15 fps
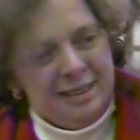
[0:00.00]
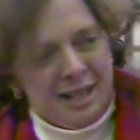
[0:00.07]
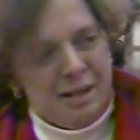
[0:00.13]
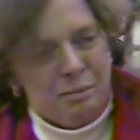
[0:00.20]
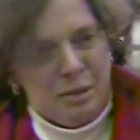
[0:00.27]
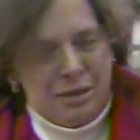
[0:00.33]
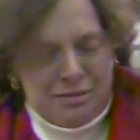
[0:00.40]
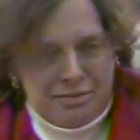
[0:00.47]
And
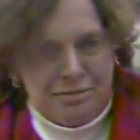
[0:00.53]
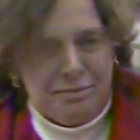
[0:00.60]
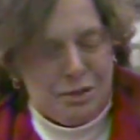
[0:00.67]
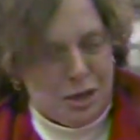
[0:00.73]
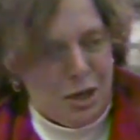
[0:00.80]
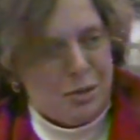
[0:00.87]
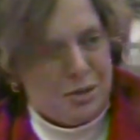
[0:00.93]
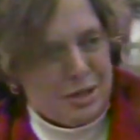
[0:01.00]
we've
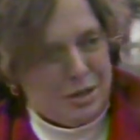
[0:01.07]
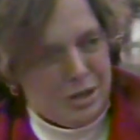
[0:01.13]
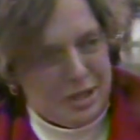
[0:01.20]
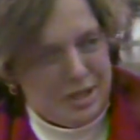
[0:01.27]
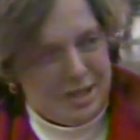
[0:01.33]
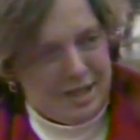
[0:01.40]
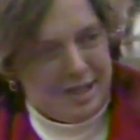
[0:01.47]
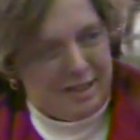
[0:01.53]
chosen
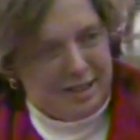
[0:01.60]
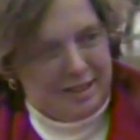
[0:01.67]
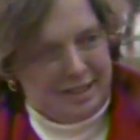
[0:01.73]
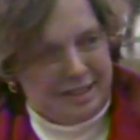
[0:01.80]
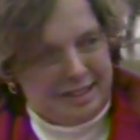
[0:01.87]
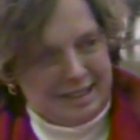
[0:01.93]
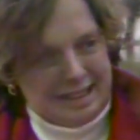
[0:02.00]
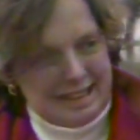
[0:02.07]
just to
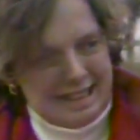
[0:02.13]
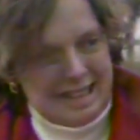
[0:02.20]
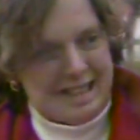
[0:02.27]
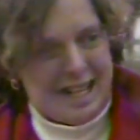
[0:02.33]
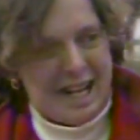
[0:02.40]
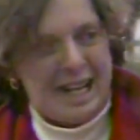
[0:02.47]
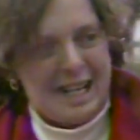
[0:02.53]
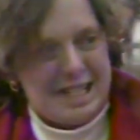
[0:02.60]

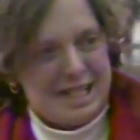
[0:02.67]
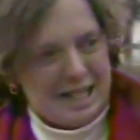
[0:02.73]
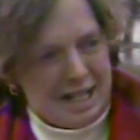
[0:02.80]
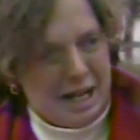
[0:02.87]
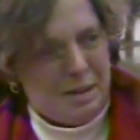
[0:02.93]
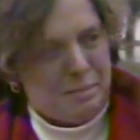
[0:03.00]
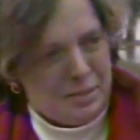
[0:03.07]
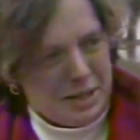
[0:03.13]
take it as it
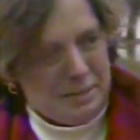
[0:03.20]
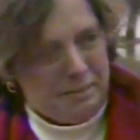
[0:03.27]
comes.